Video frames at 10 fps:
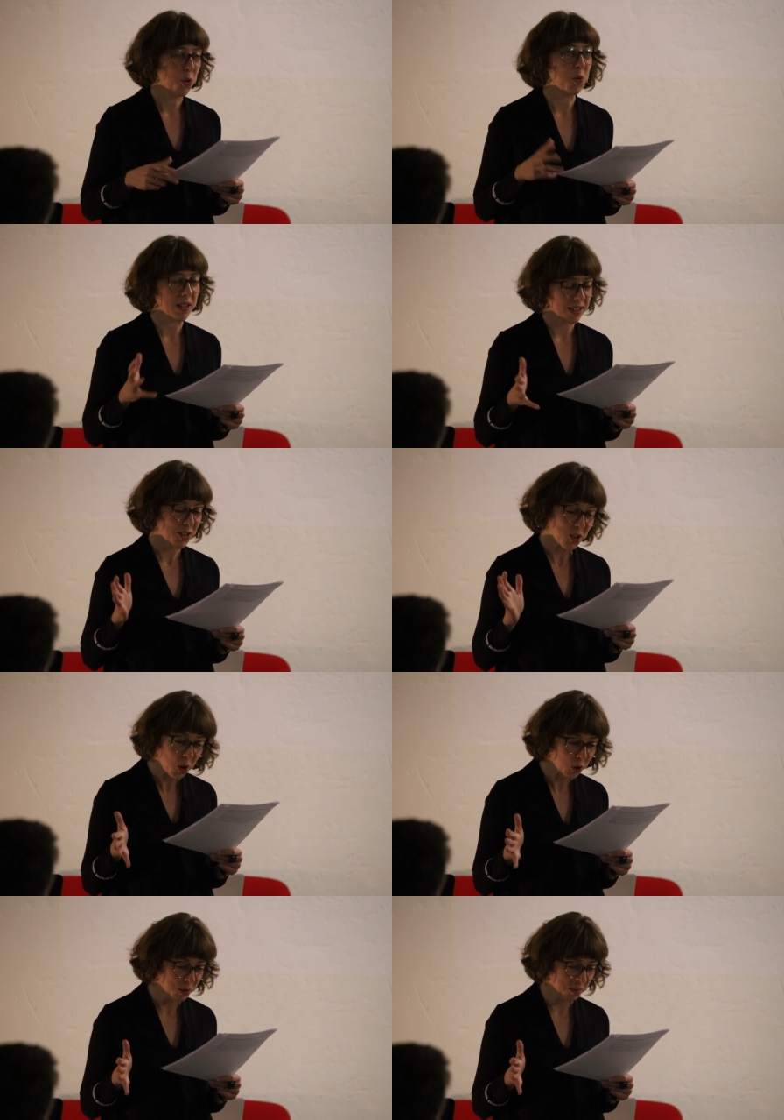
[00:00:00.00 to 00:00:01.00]
who once
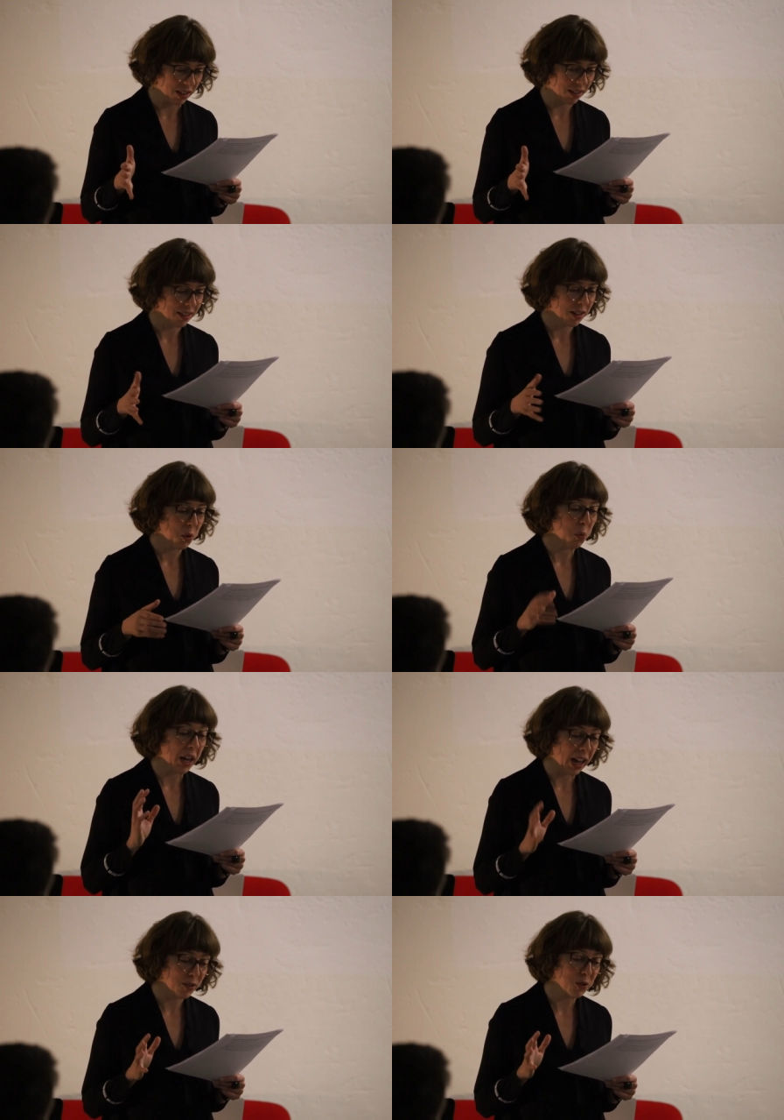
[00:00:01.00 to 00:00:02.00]
told me,
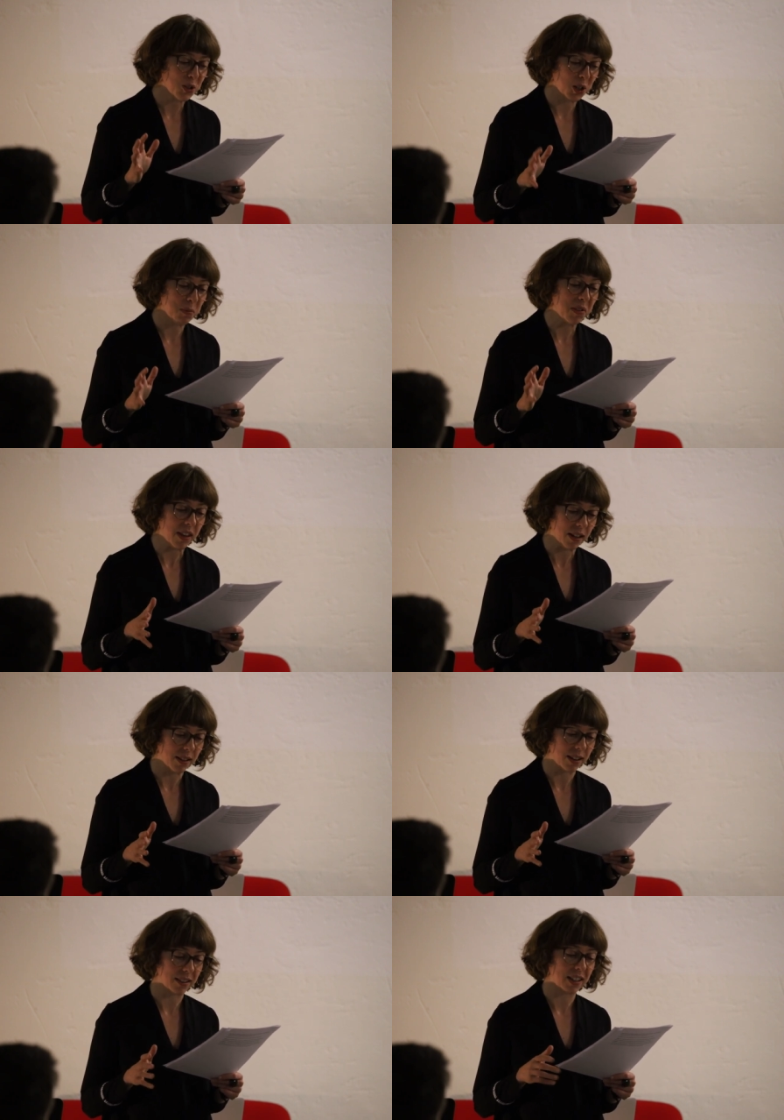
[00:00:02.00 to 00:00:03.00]
we have to stop
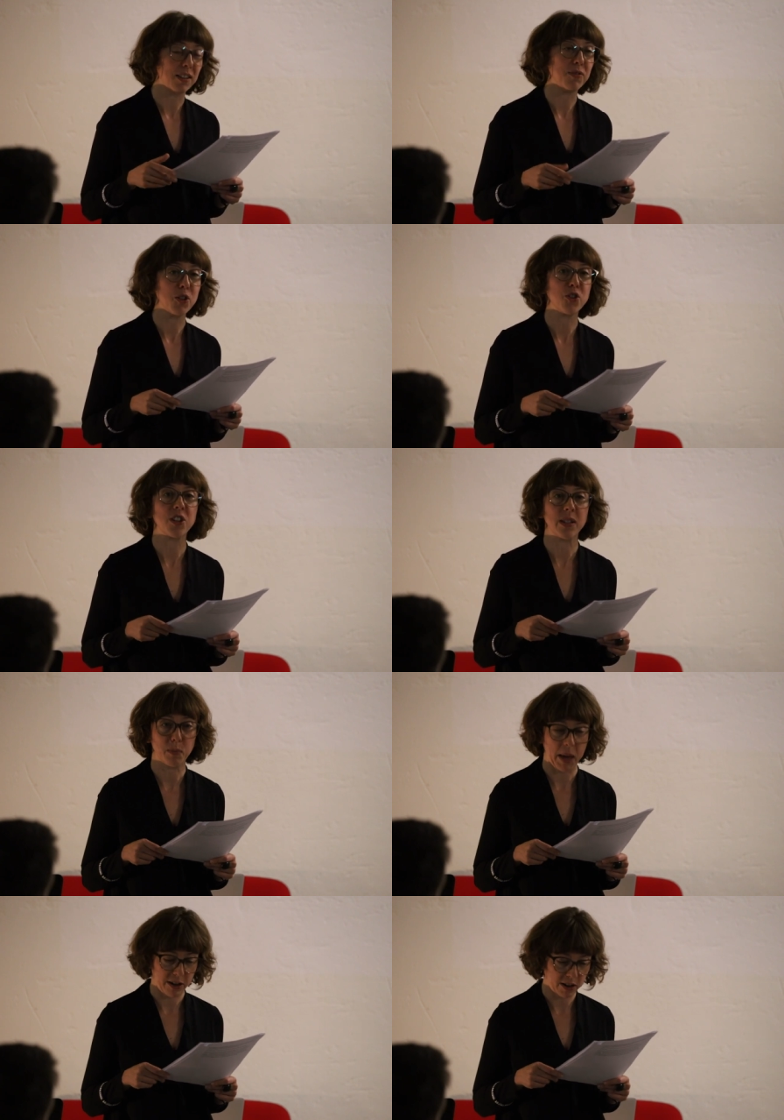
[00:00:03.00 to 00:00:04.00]
thinking that the future
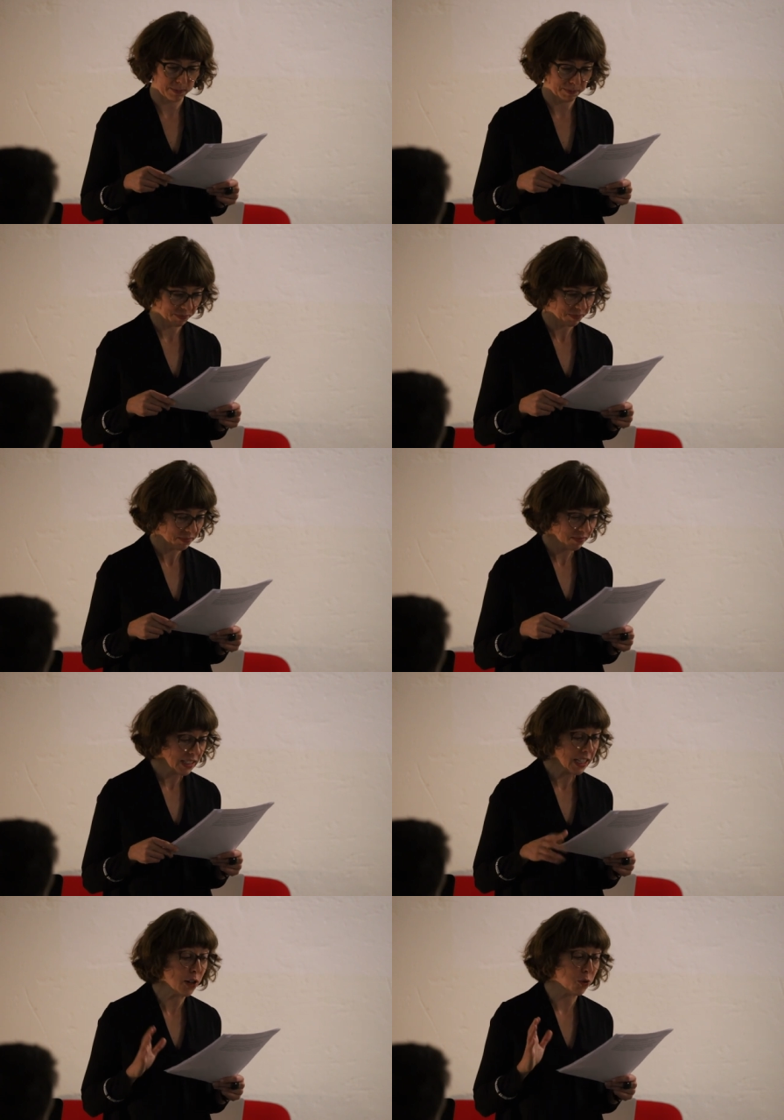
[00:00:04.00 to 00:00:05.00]
is better
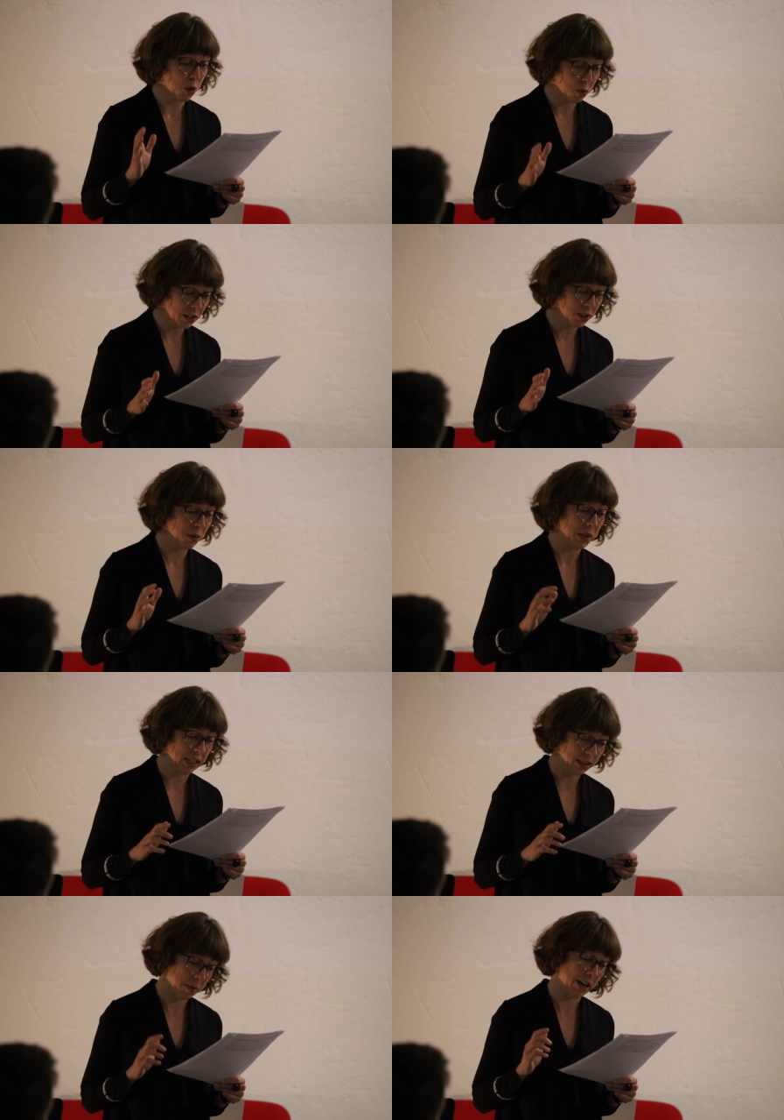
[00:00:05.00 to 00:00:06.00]
if we want to
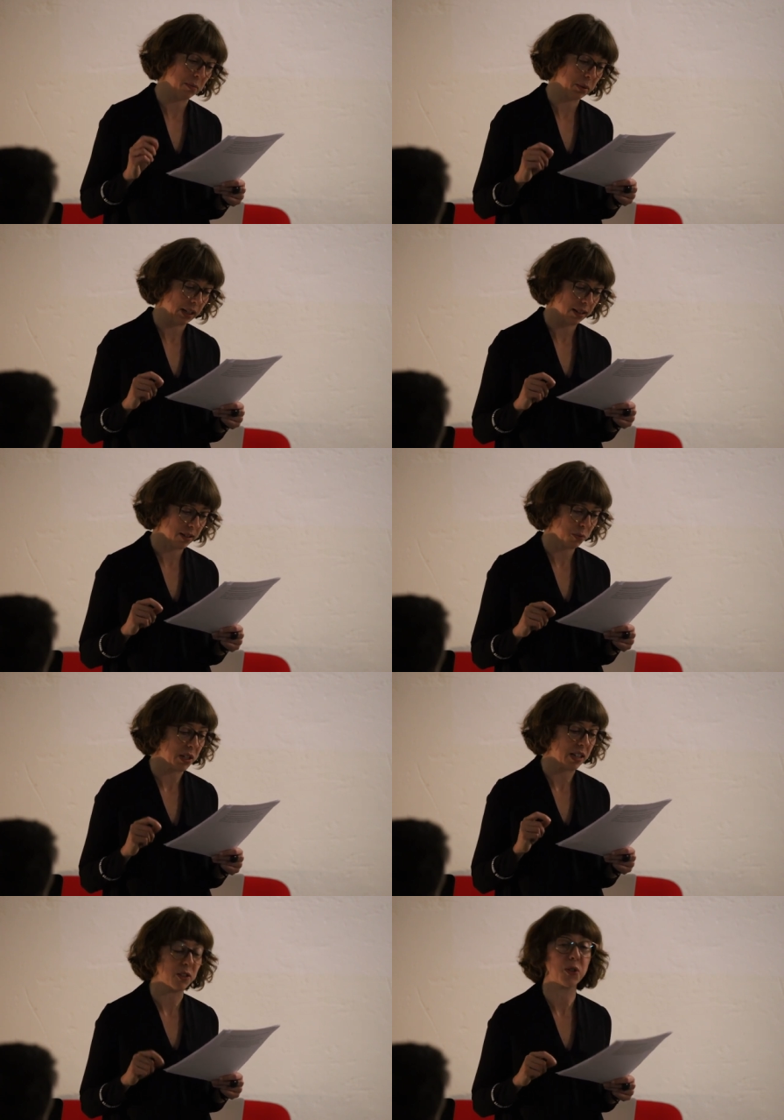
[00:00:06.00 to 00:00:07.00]
make it a better place,
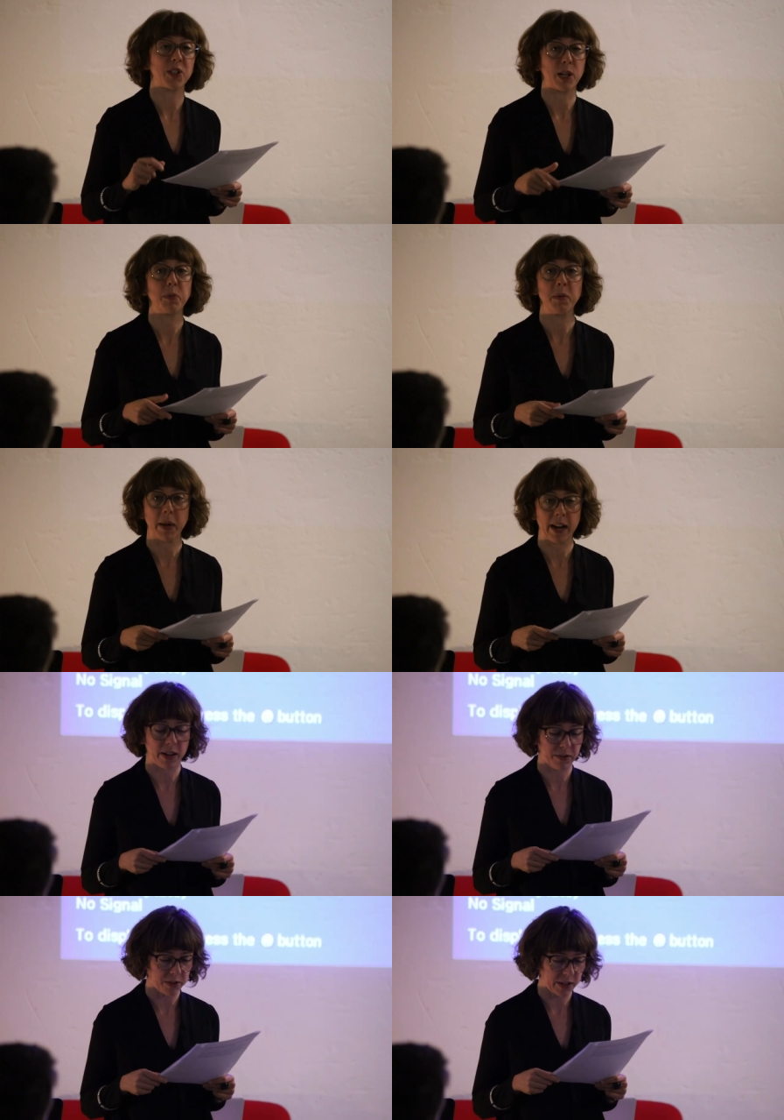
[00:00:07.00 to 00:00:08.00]
we need to start
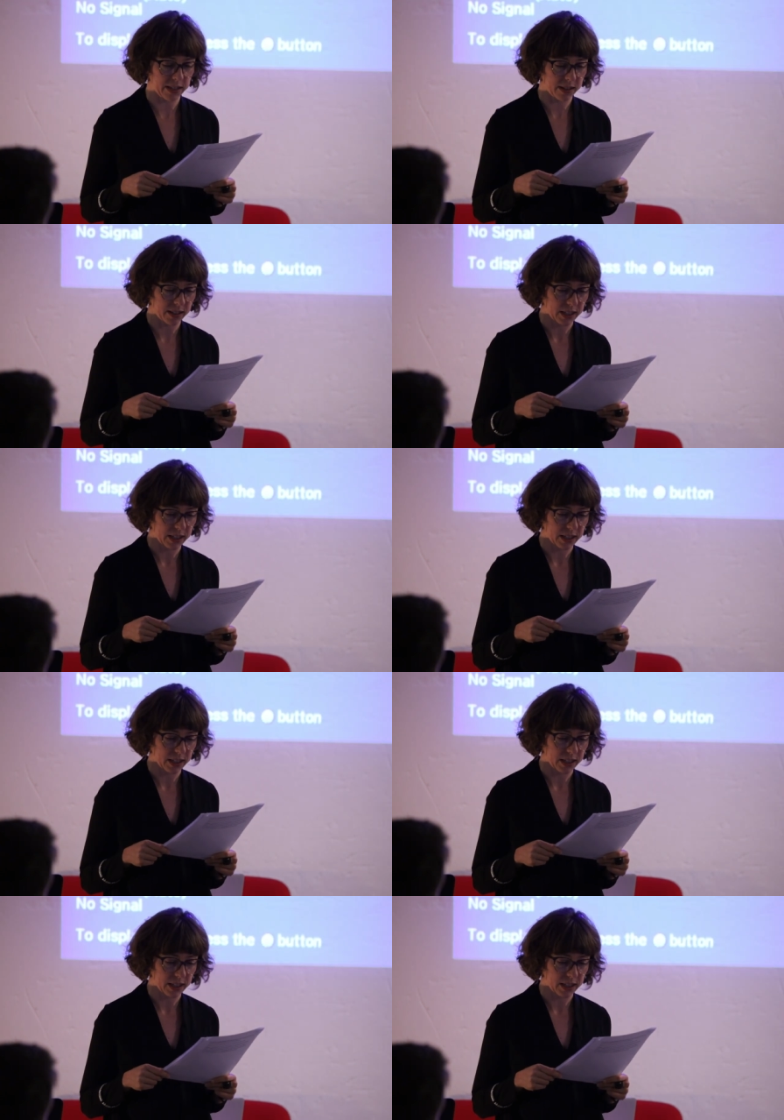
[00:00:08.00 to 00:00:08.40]
preparing for it.